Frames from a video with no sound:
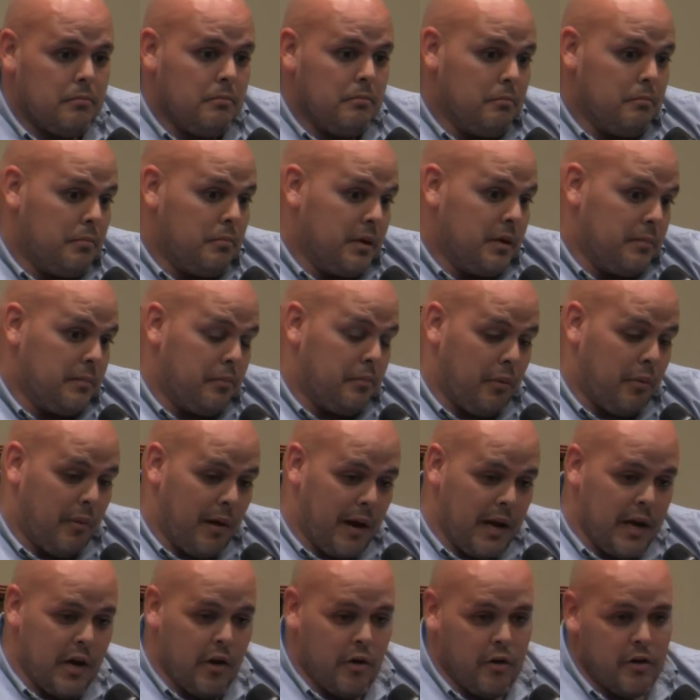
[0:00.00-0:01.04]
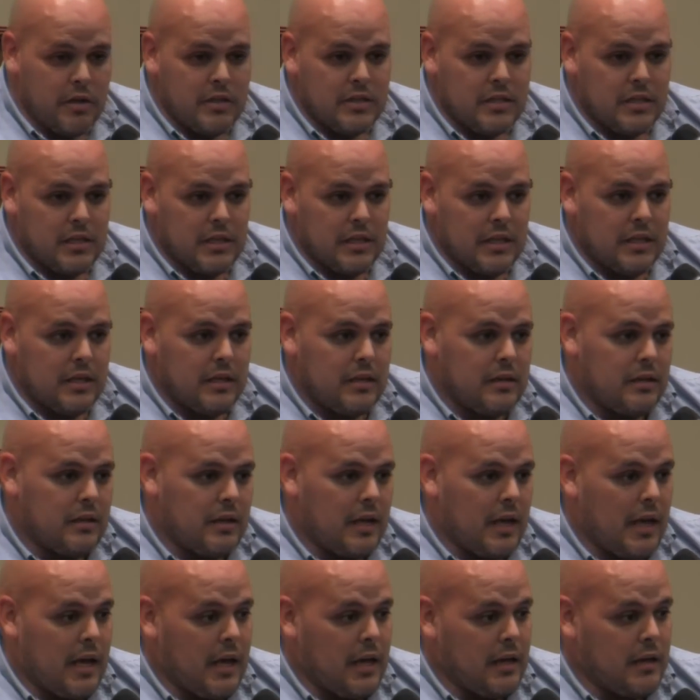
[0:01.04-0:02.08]
but pray earnestly
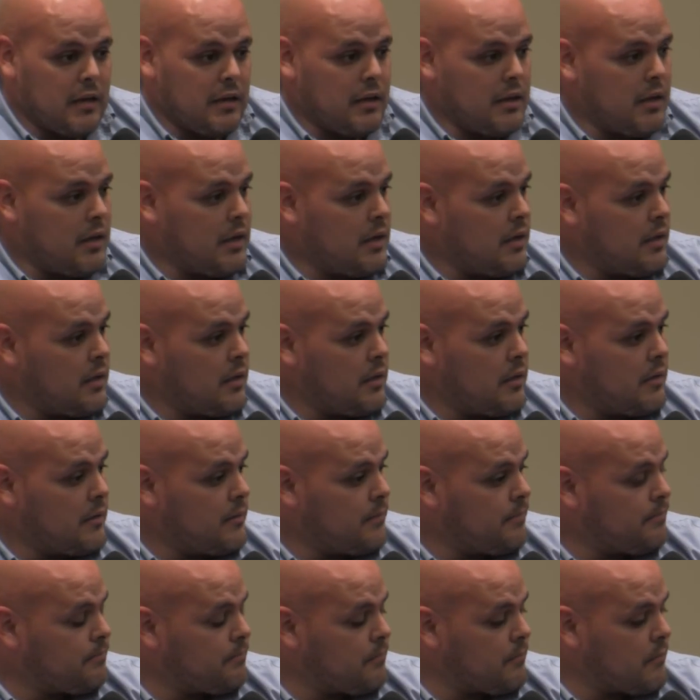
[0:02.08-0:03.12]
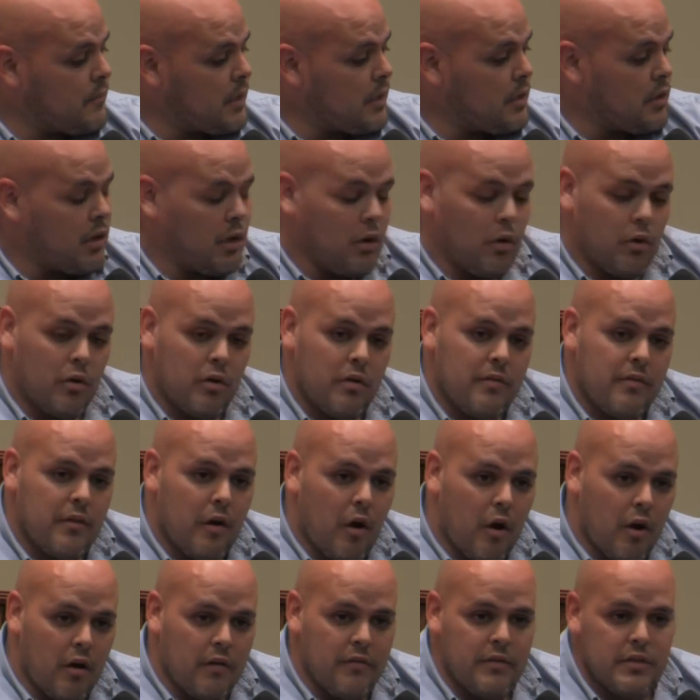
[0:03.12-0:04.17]
that uh, the Lord of the
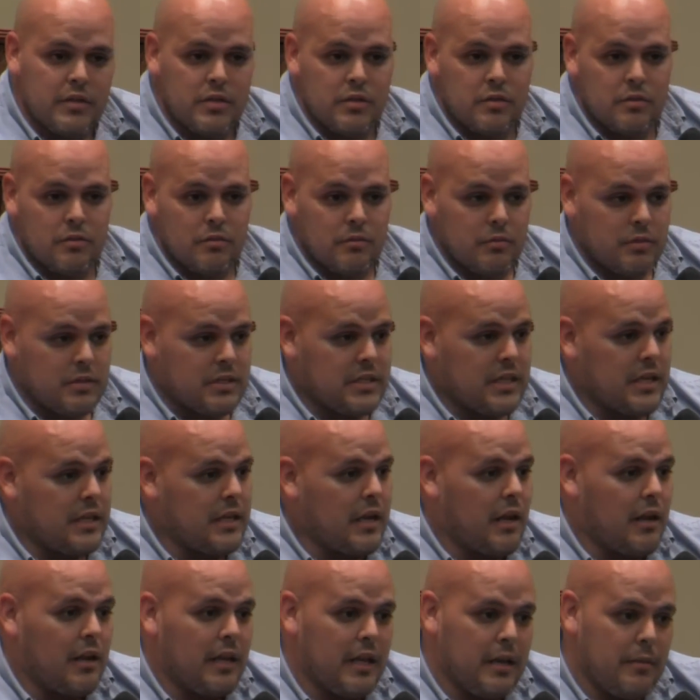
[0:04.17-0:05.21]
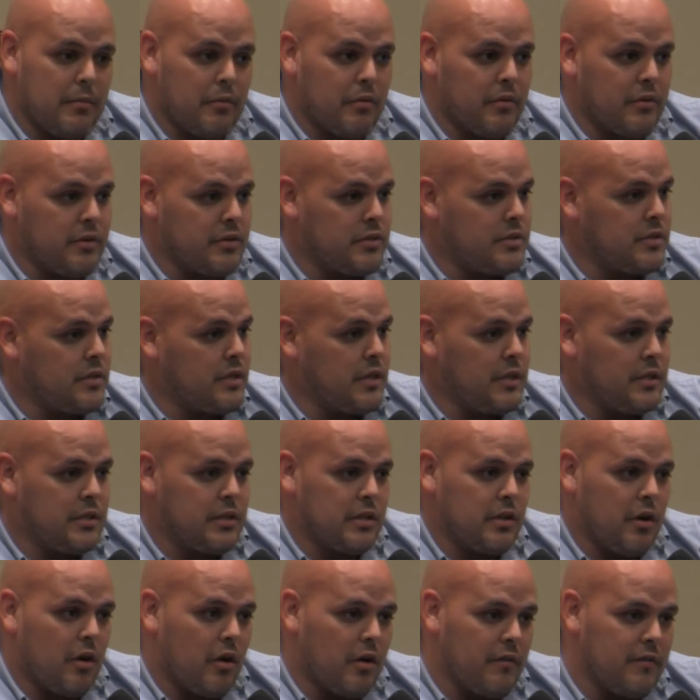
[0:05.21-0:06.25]
harvest would send out laborers
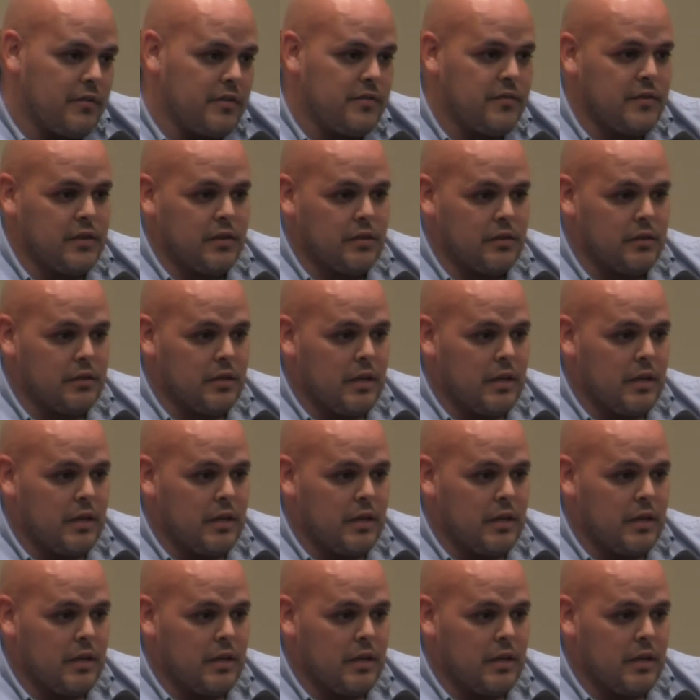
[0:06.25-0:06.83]
into the harvest field